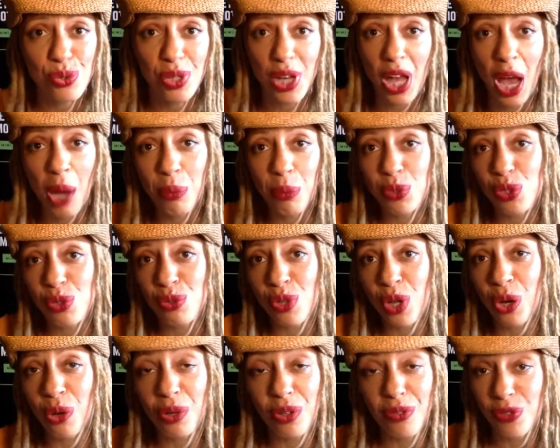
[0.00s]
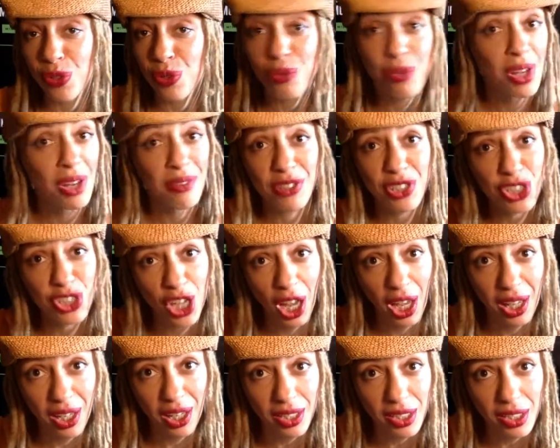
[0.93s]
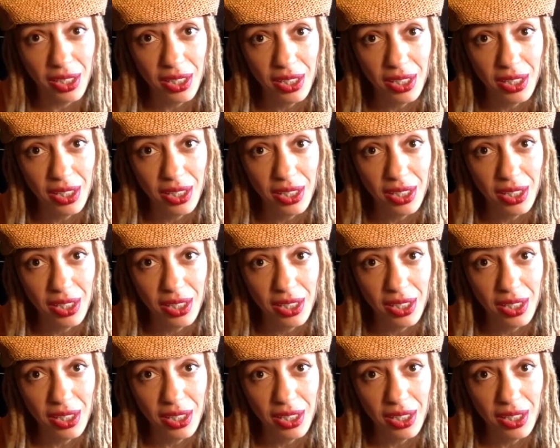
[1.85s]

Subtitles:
And how would you know if you never check it?